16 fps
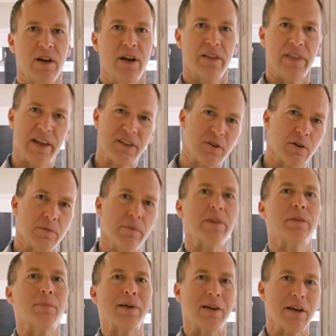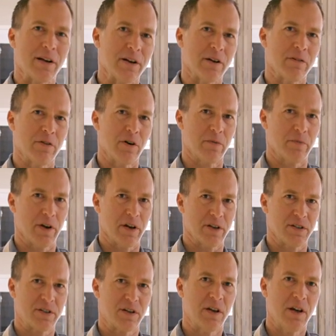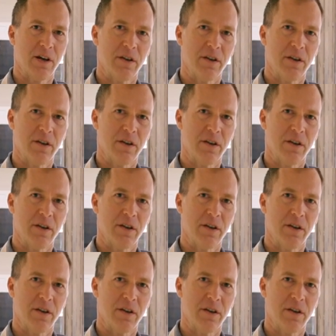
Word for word: And that's going to be the beginning of our base.